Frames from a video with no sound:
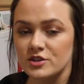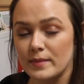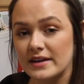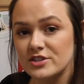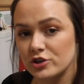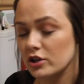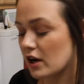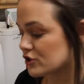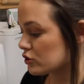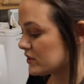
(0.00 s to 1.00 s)
So my
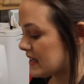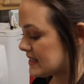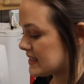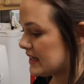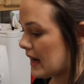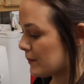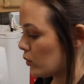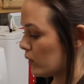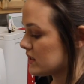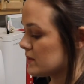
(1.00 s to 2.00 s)
serological testing, I'm
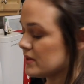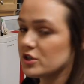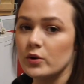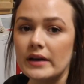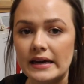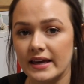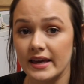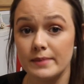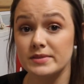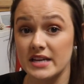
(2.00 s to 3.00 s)
going to be doing a
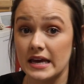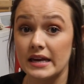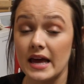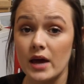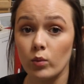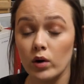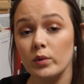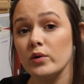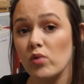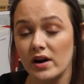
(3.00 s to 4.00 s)
Chem-10, and what
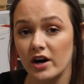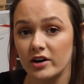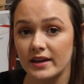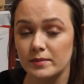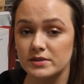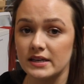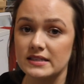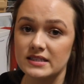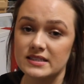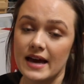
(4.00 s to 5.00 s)
we run in our
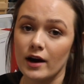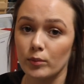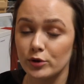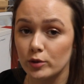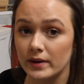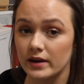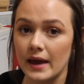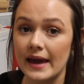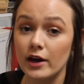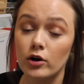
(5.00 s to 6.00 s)
Chem-10s is albumin,
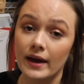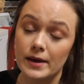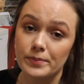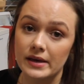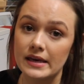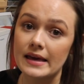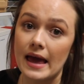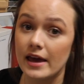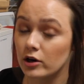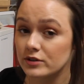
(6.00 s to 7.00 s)

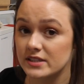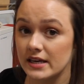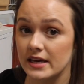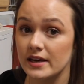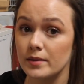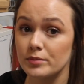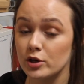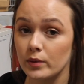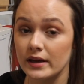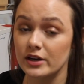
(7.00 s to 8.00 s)
ALKP, ALT,
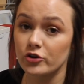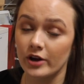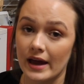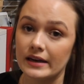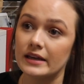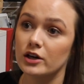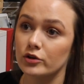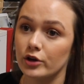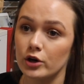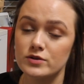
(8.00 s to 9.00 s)
BUIN, creatinine,
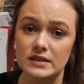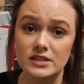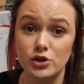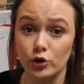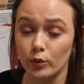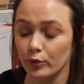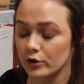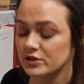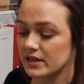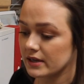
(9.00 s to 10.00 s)
glucose, and total
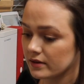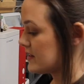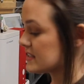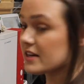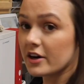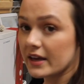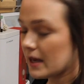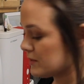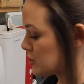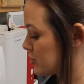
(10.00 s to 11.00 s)
protein. This is our
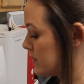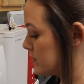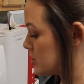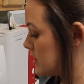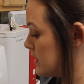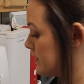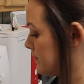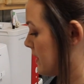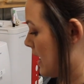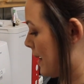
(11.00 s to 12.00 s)
chemistry machine.
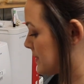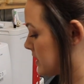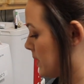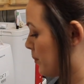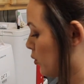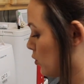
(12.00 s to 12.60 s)
I'm just going to